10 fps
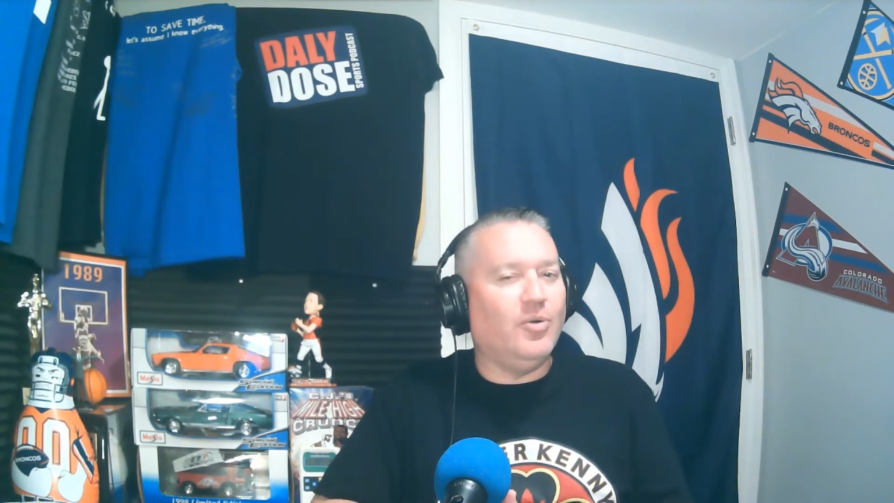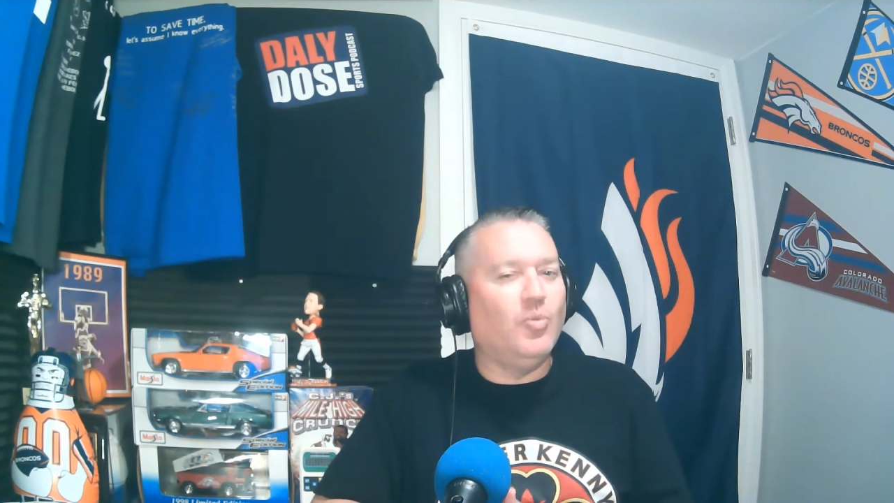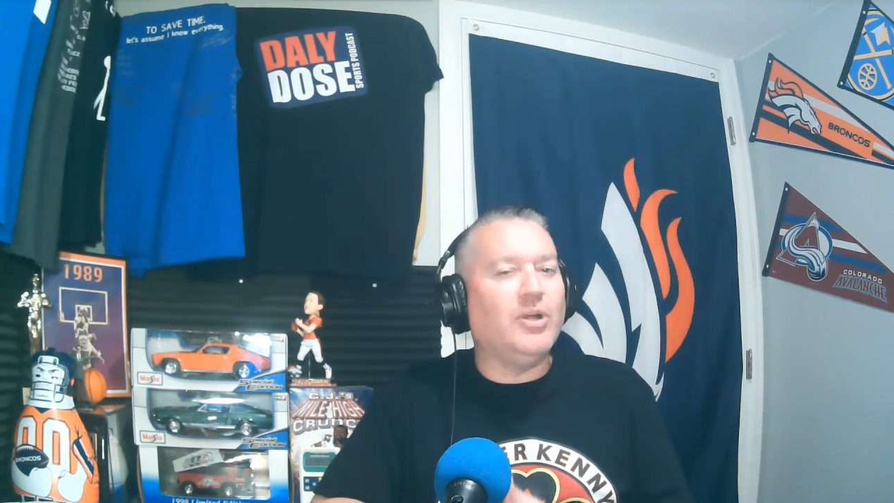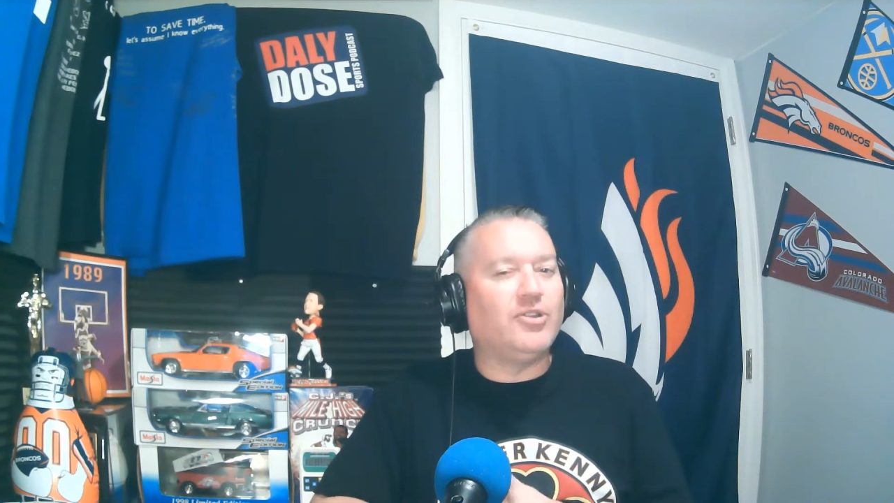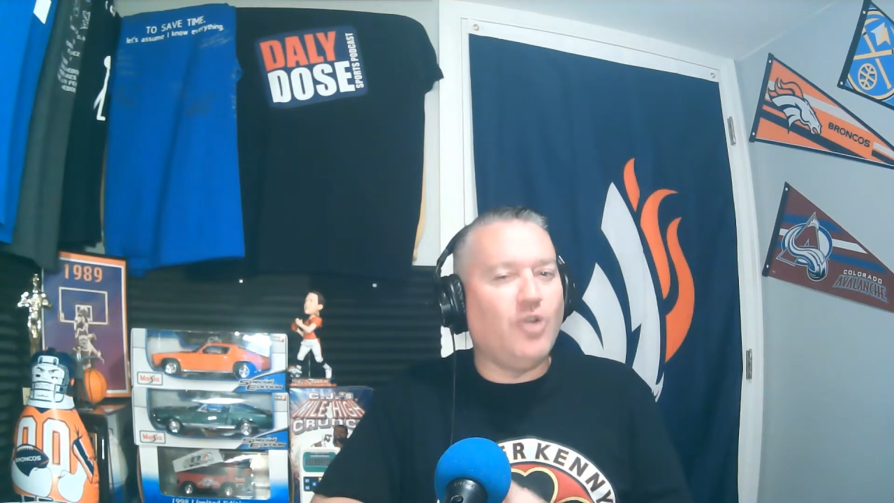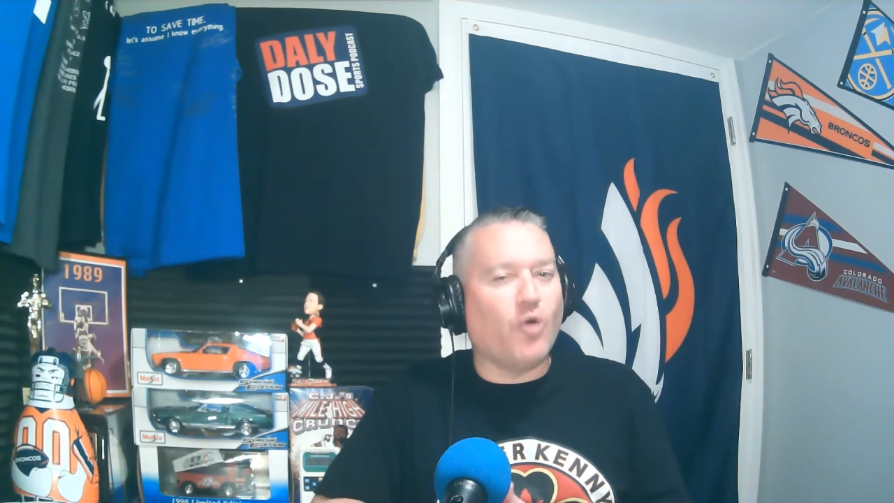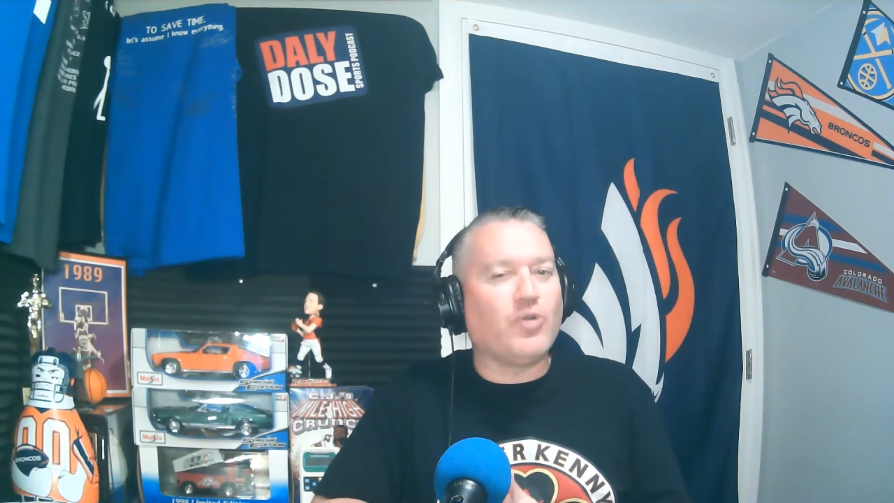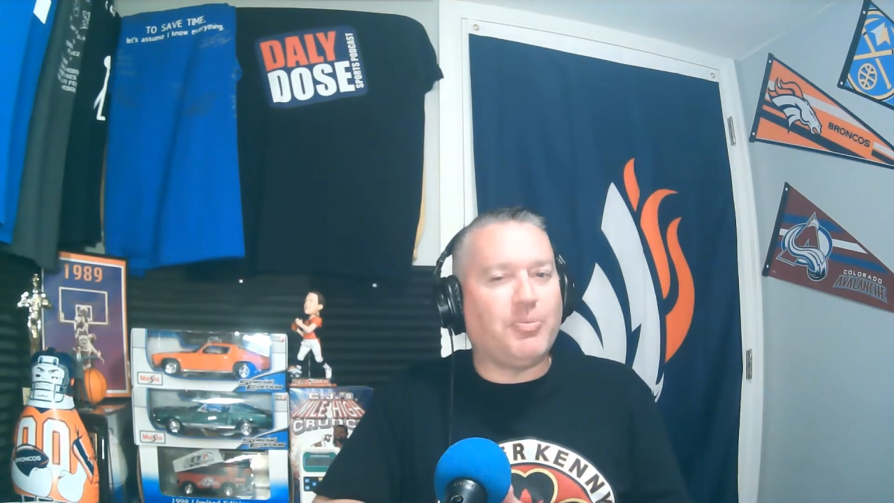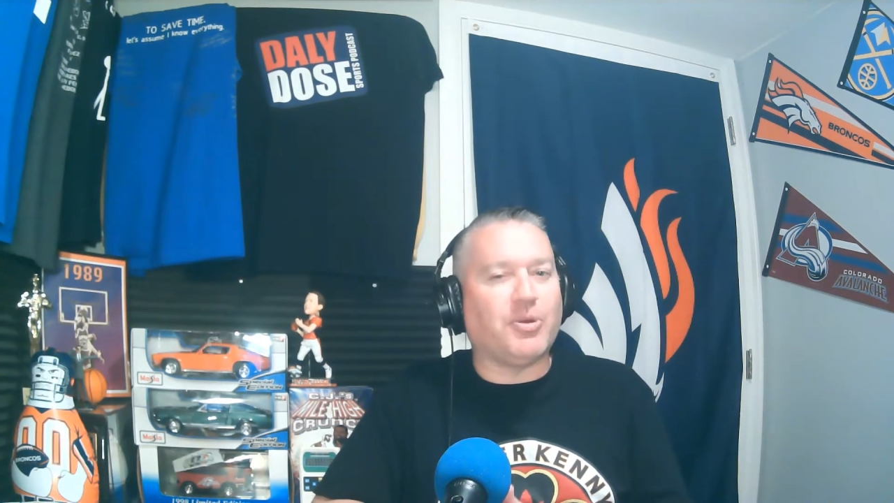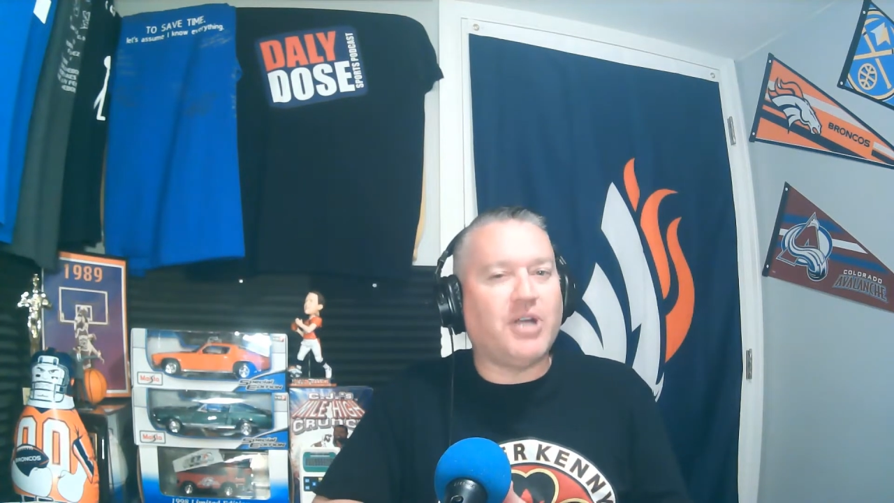with no
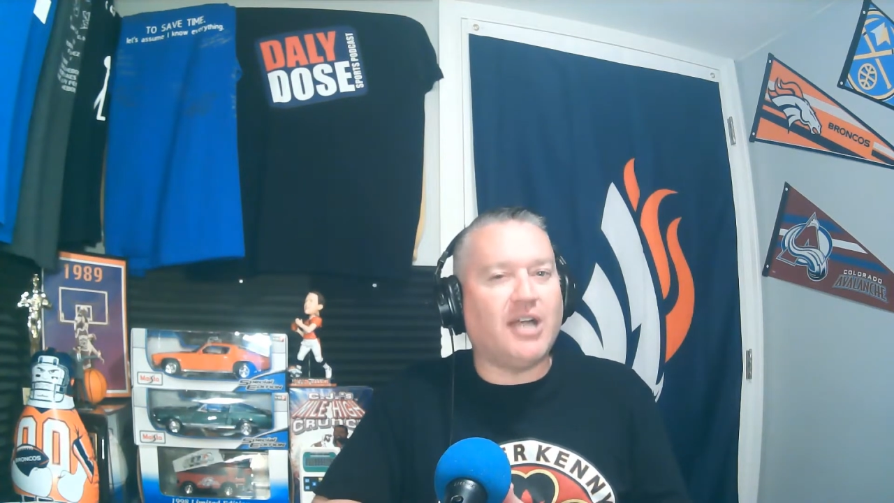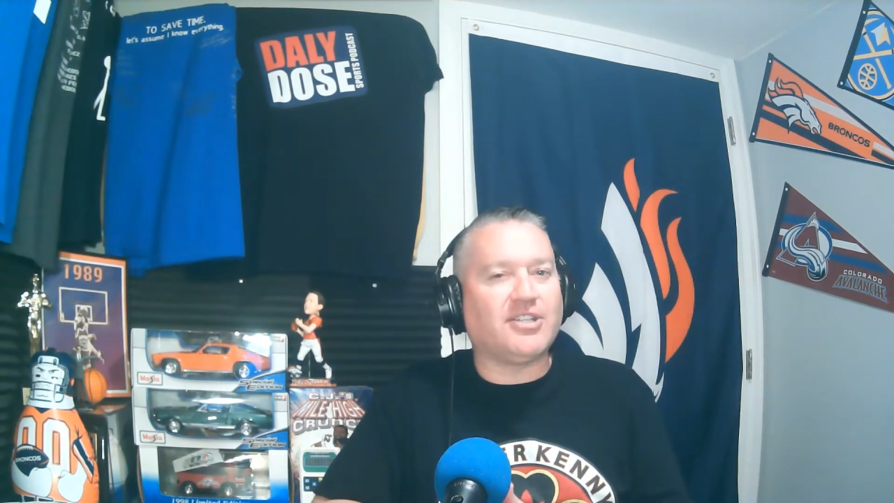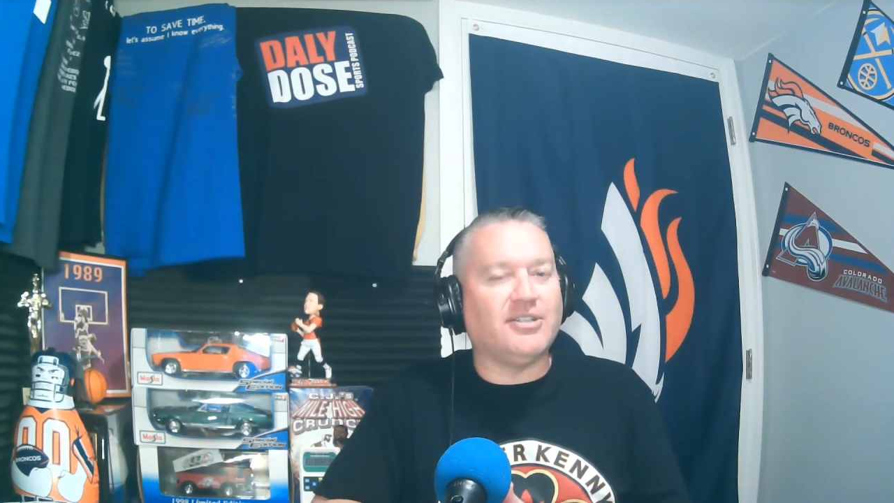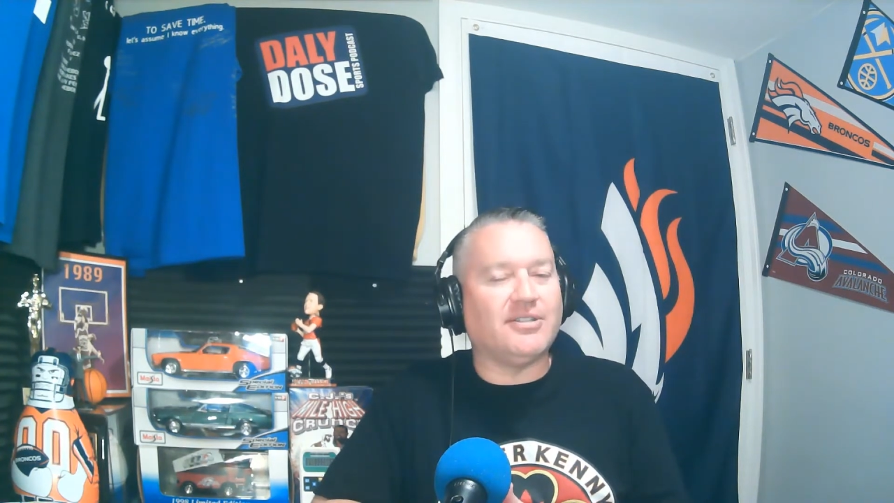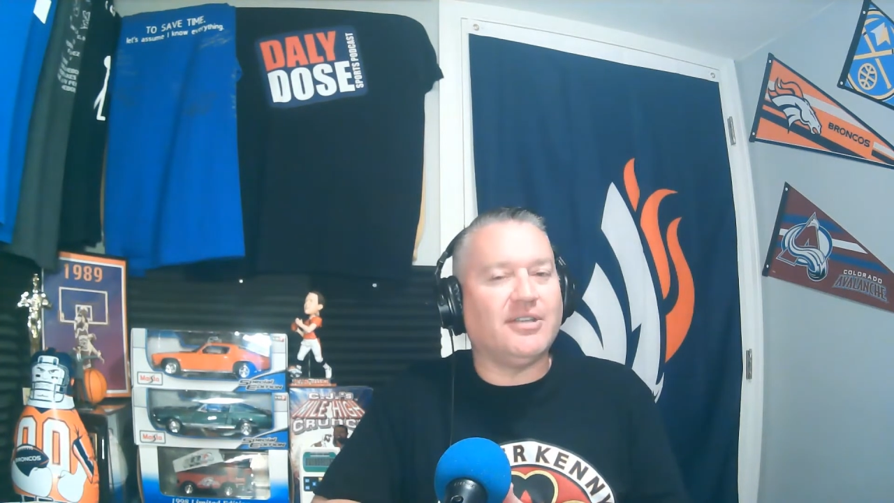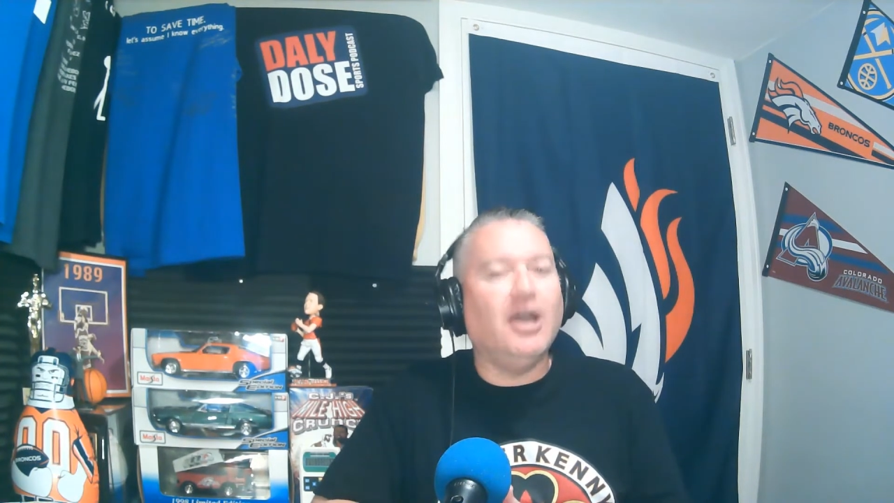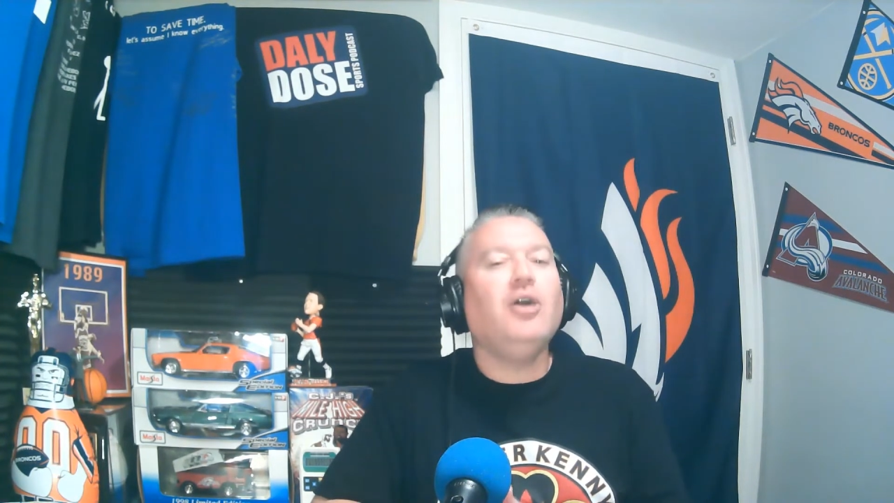repercussions.